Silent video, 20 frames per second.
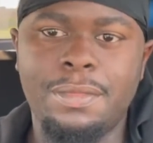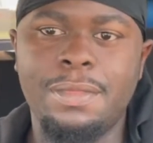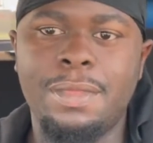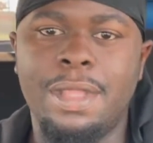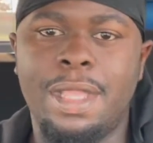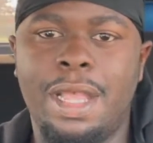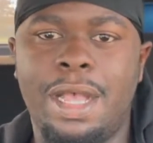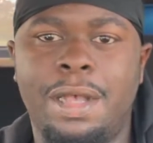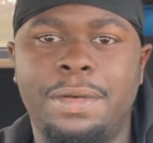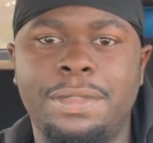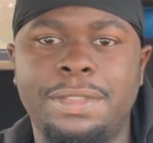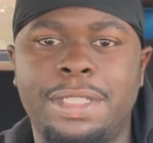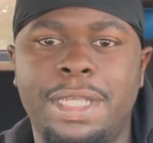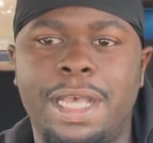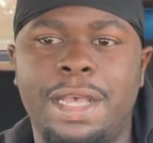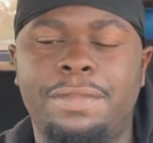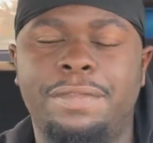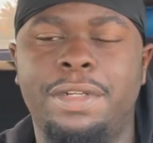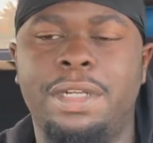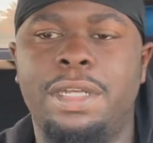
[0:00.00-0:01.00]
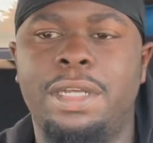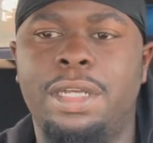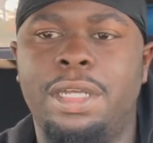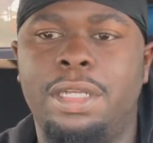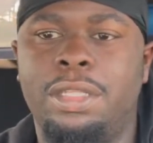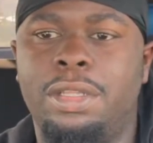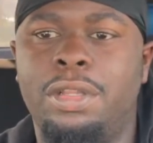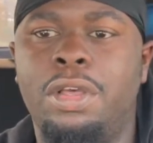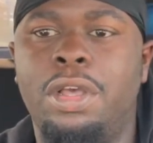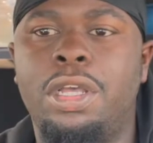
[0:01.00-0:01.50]
I was having a
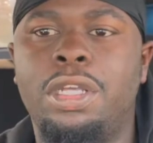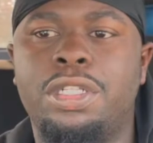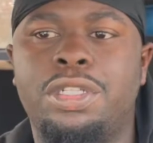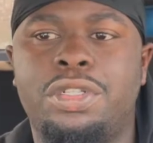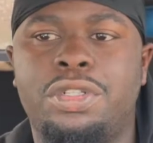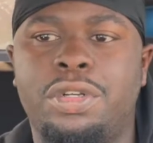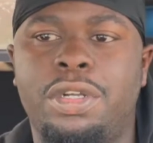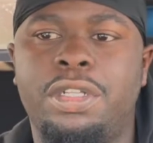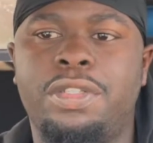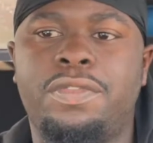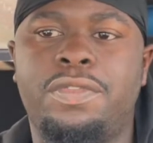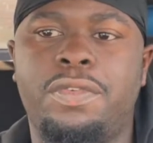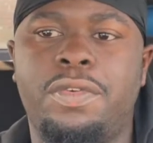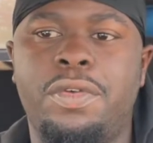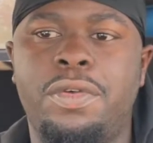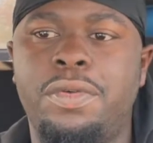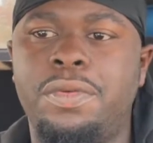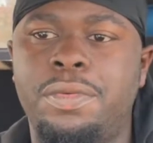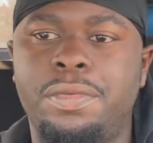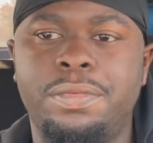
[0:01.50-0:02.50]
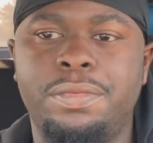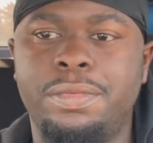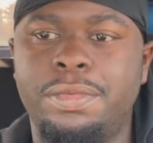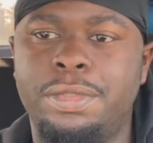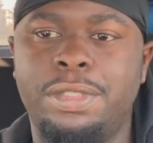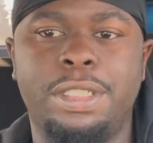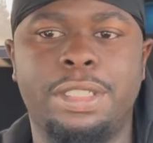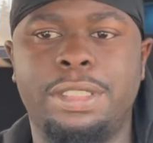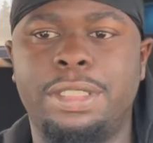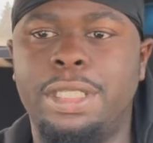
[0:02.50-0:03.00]
long, stressful,
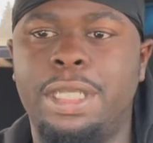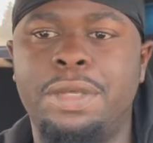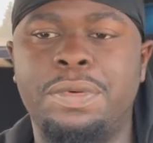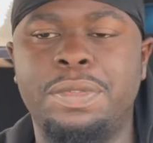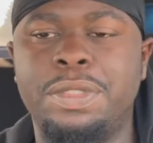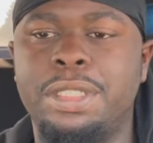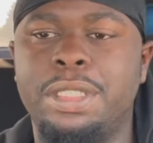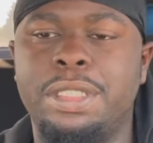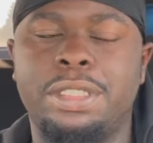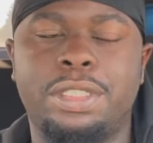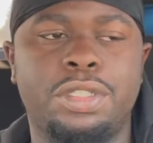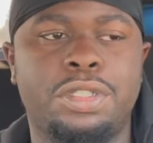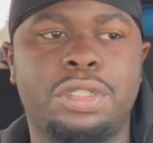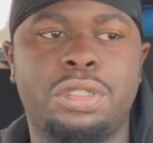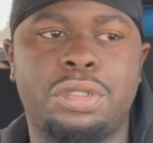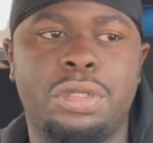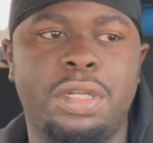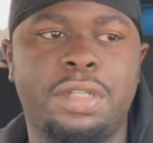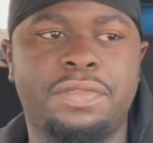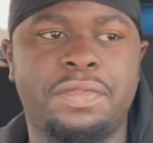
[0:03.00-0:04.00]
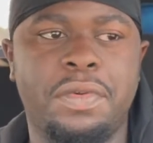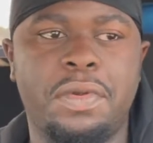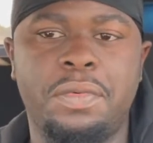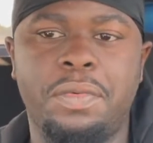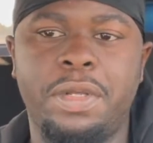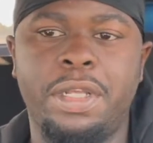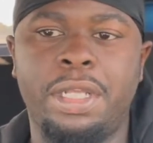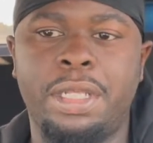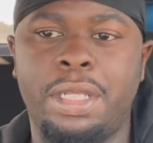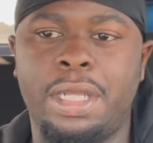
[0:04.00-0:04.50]
it was just a stressful
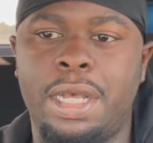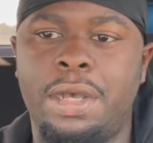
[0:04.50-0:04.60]
week.